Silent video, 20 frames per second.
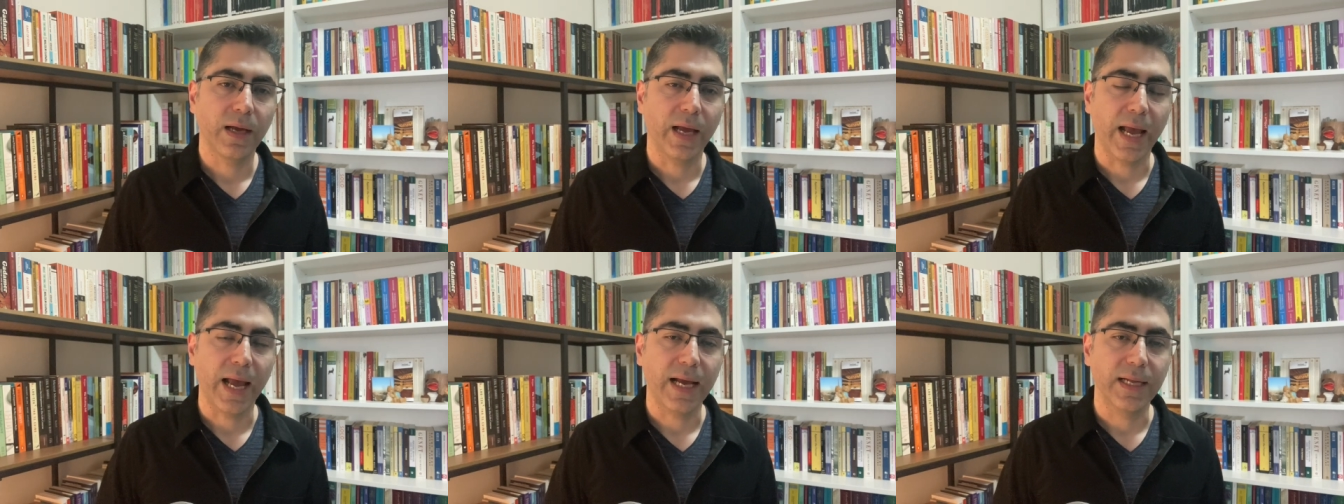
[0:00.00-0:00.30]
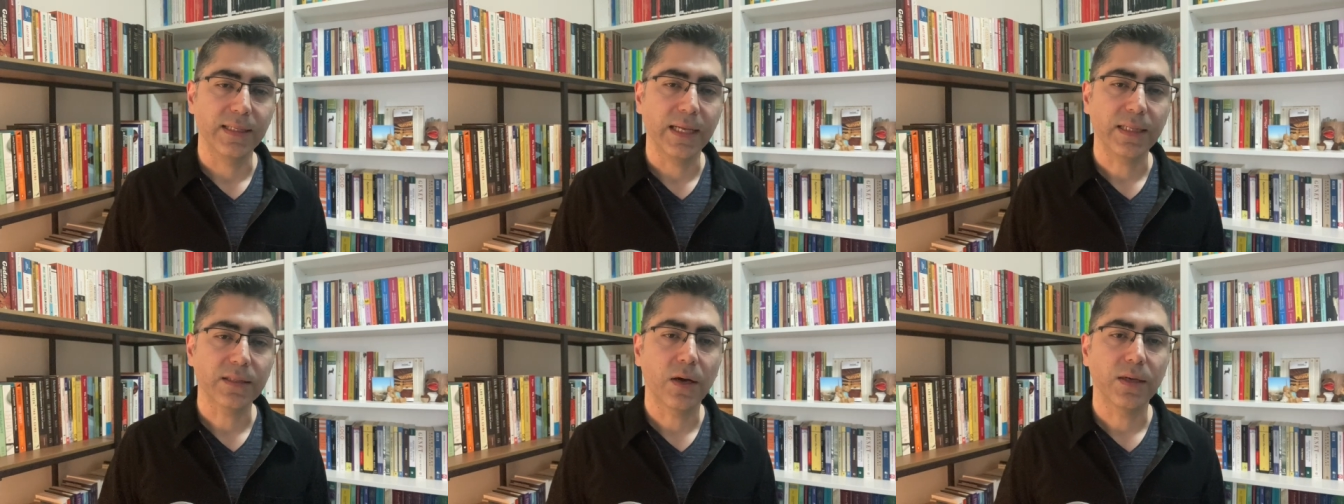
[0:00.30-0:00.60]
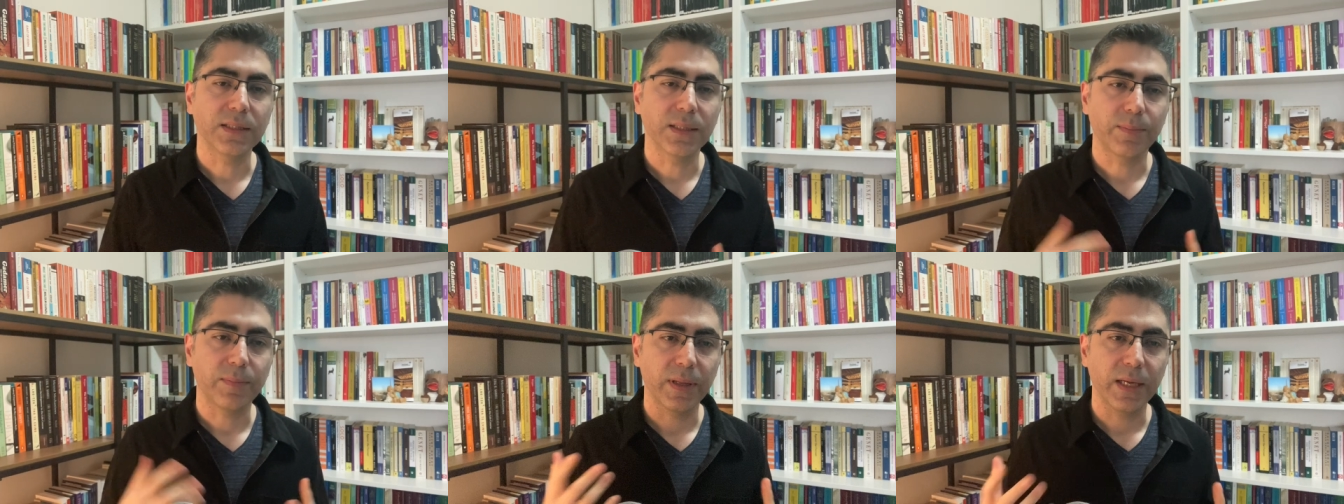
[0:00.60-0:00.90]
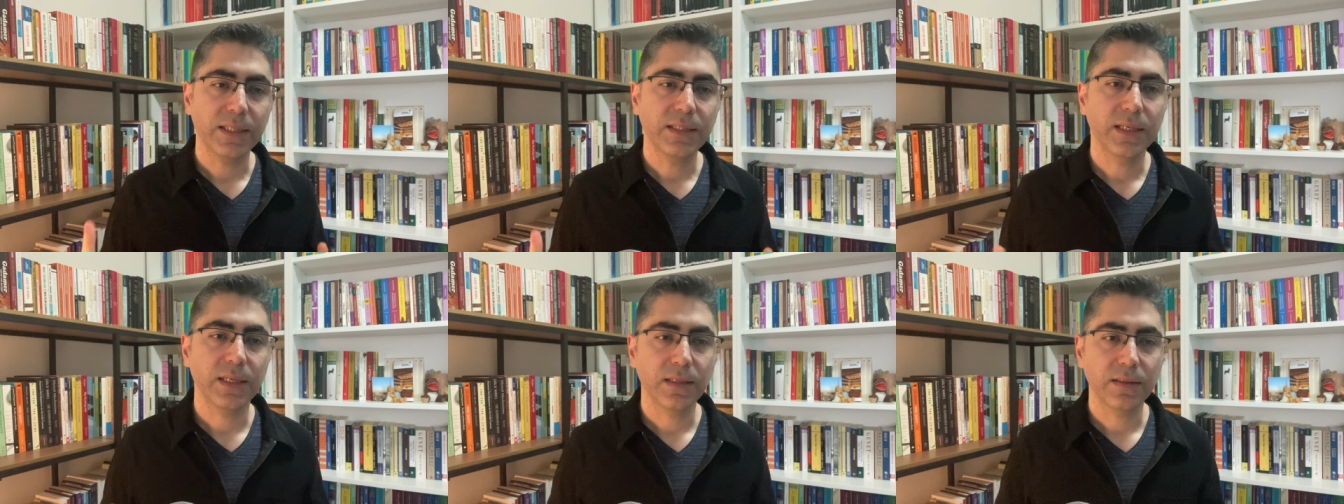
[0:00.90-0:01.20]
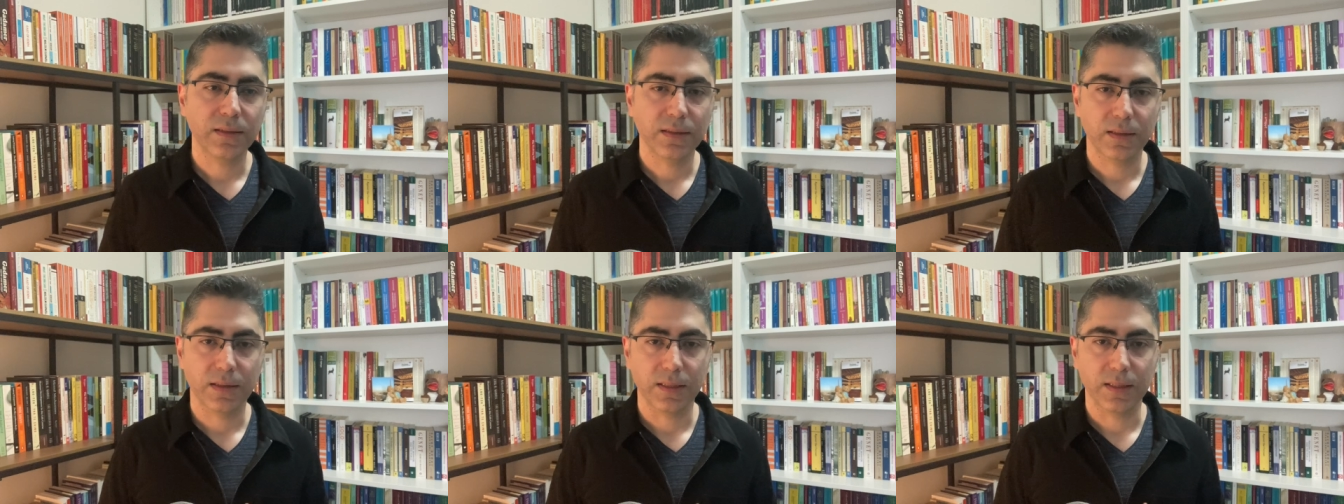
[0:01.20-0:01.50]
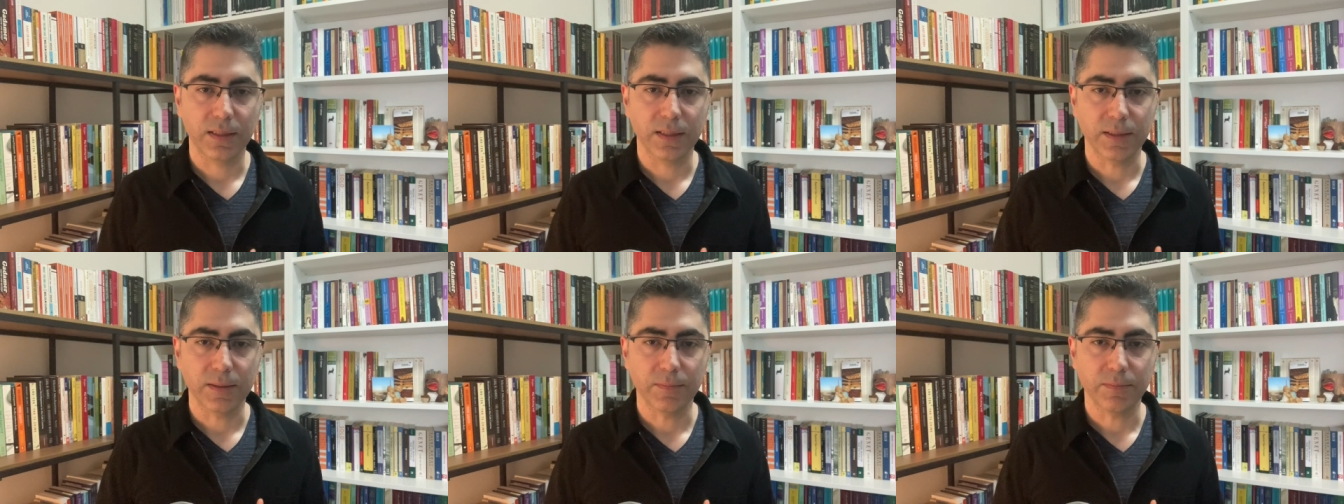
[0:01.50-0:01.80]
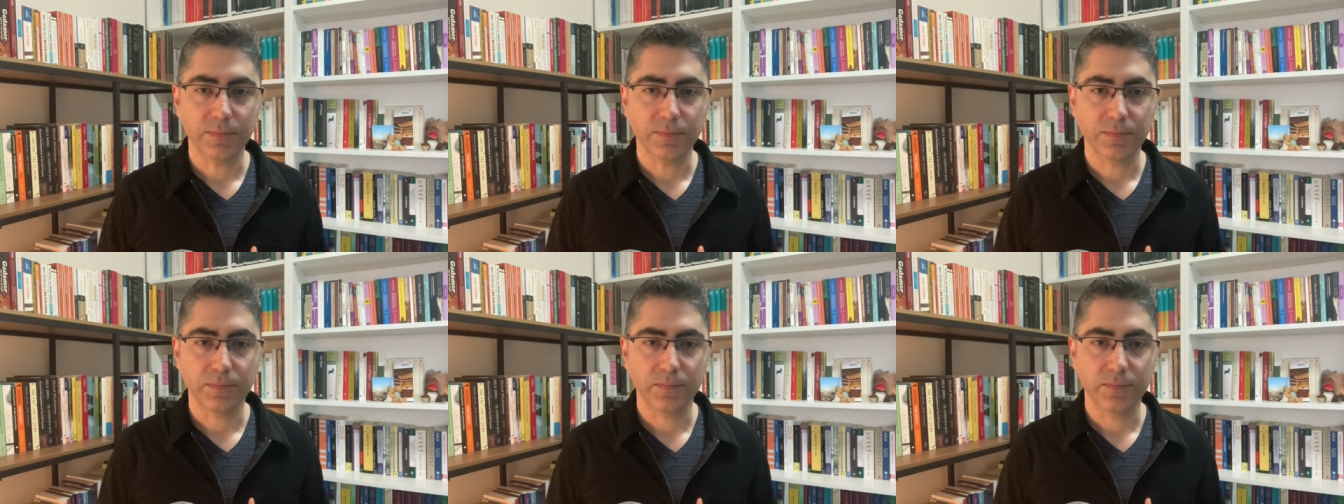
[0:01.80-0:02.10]
And that contemplation
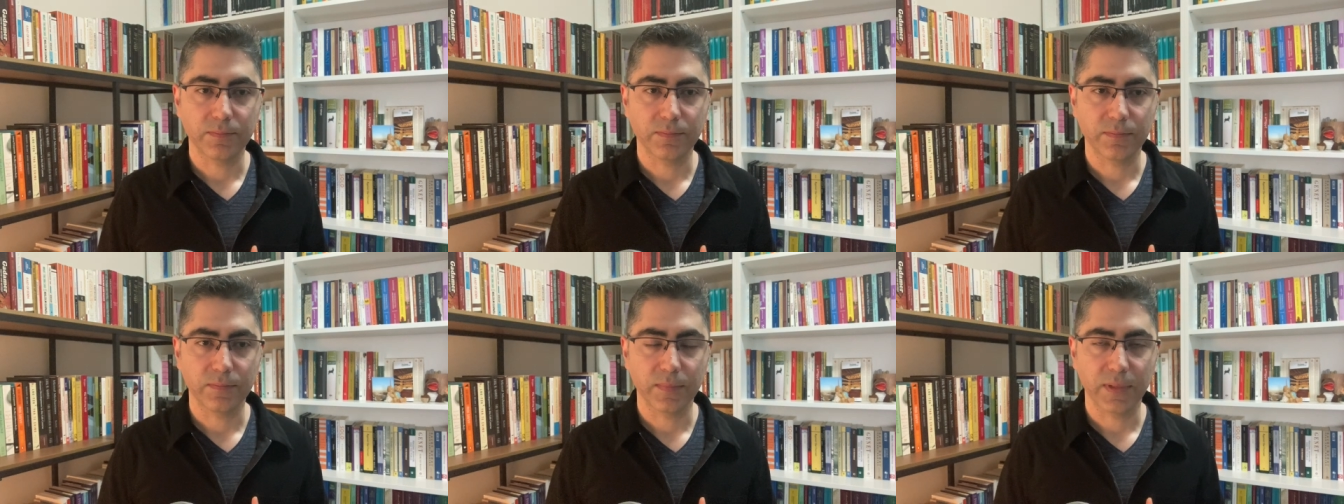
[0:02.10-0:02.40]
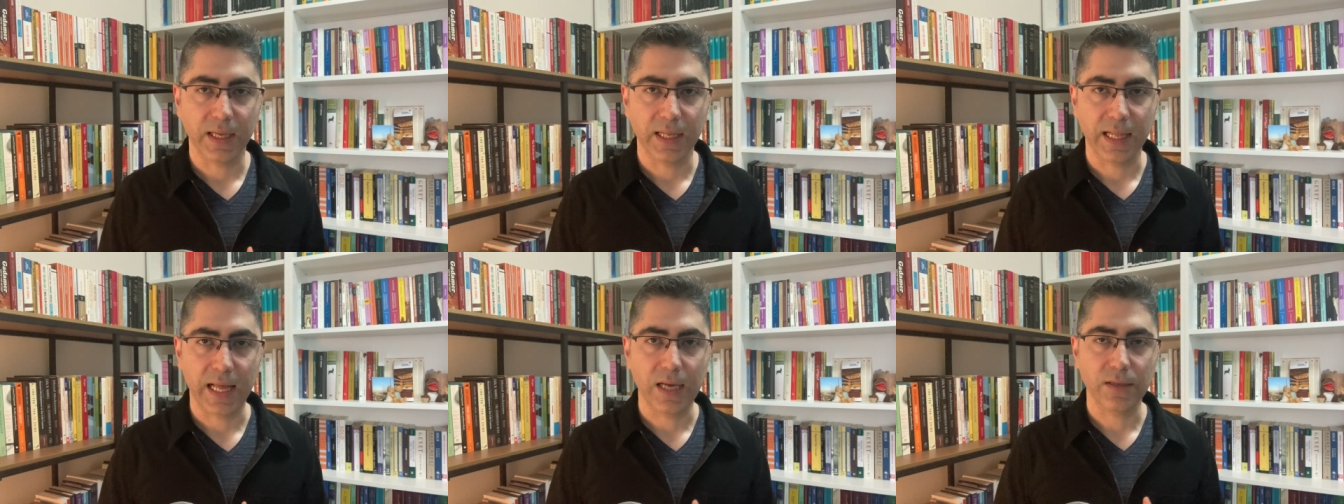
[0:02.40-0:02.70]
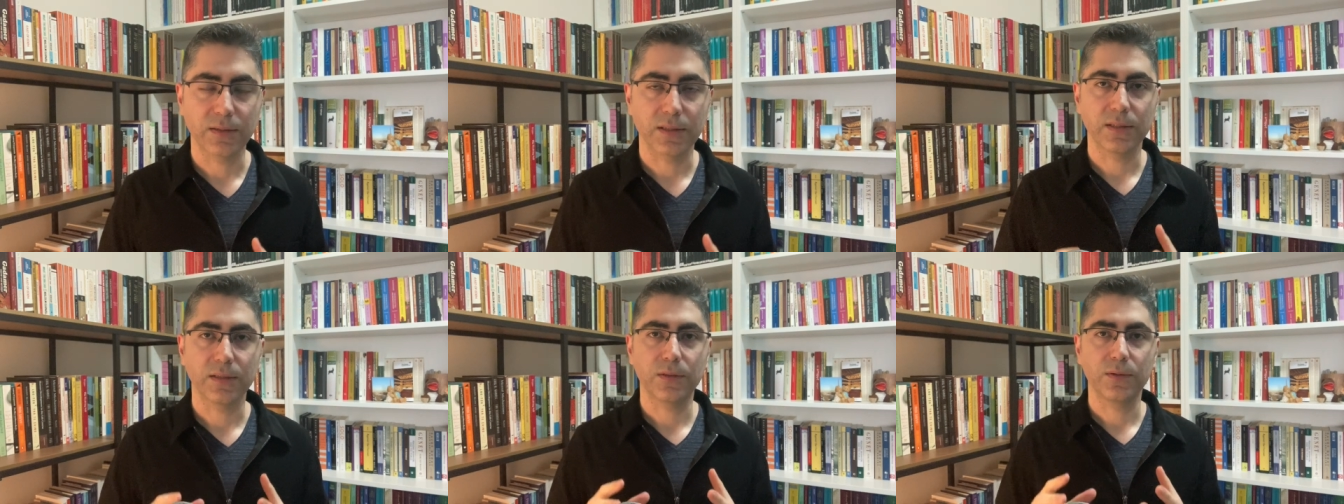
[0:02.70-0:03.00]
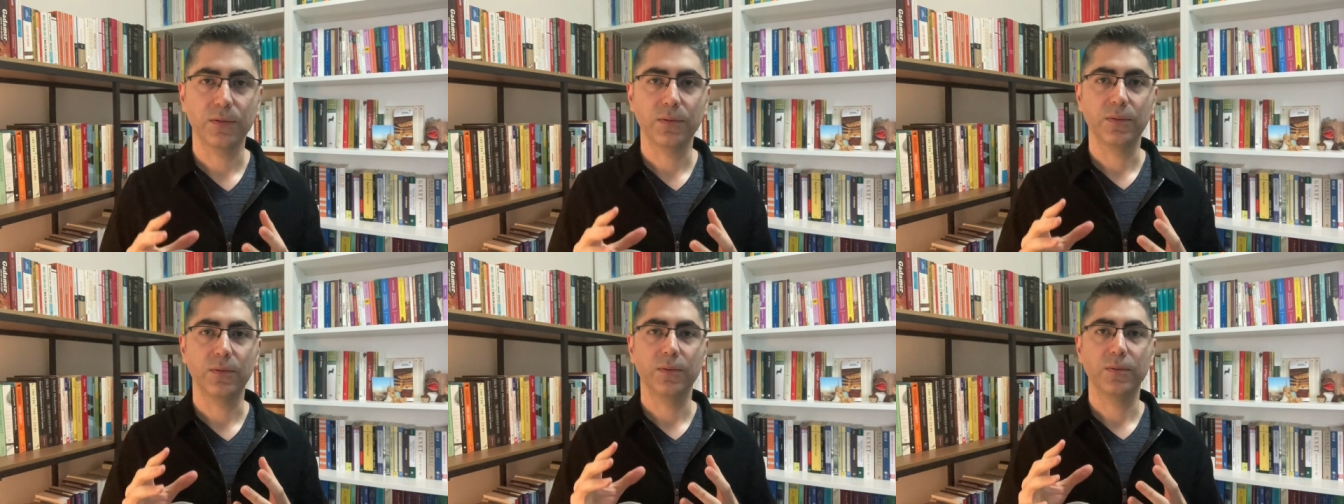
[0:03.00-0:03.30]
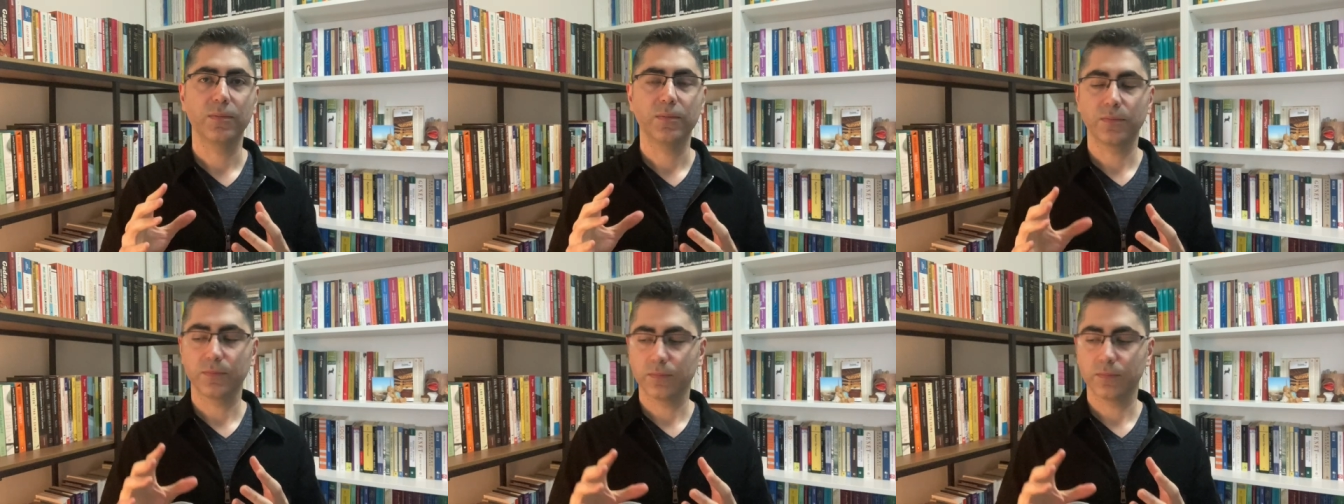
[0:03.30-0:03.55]
um, allows us to